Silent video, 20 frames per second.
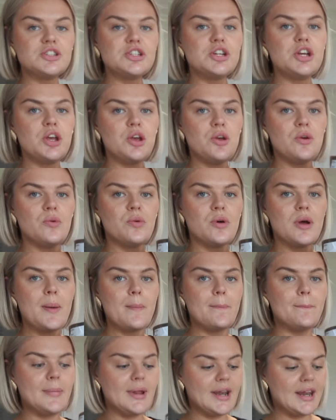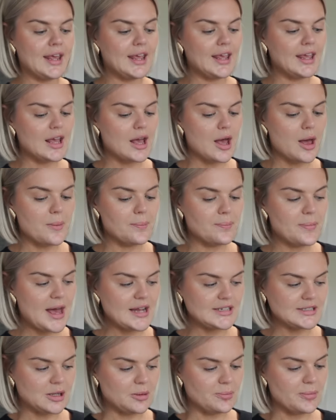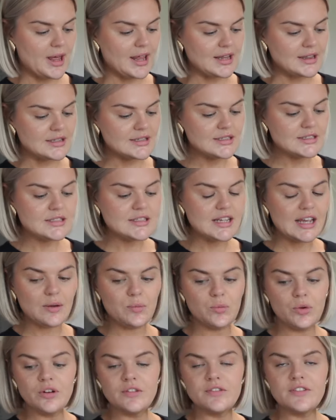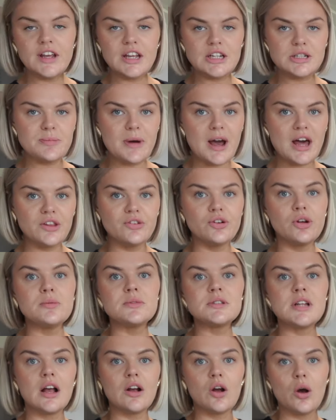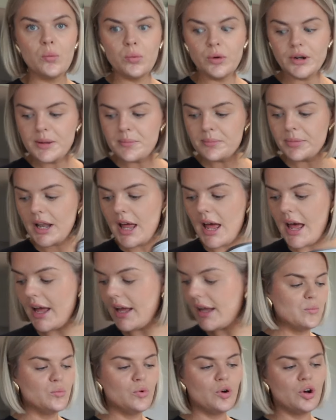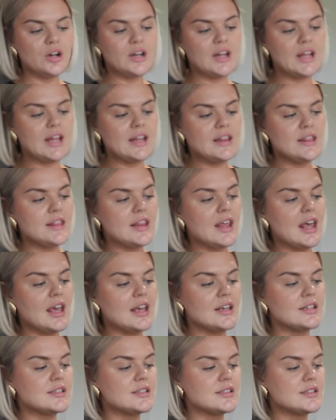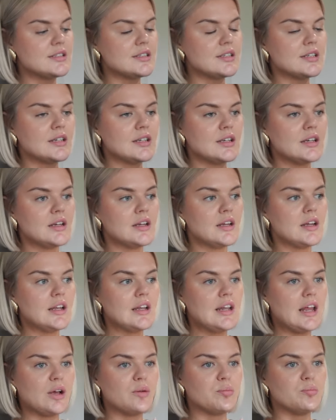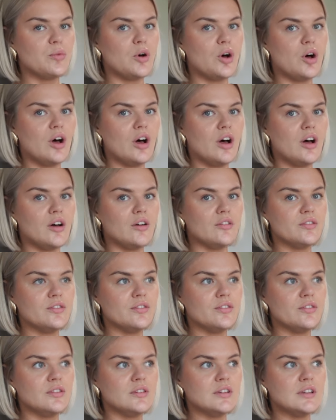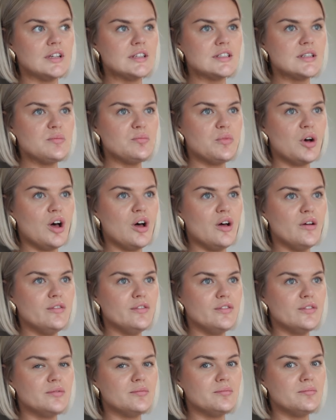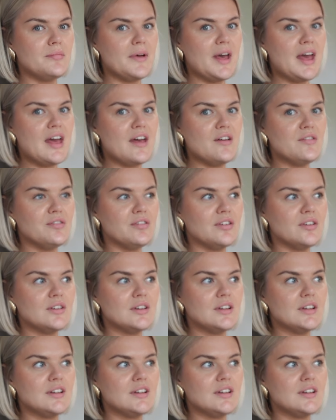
2 mini pedal bins, one for each bathroom. So I got one in black and one in this like mauve, is it mauve? Mauve?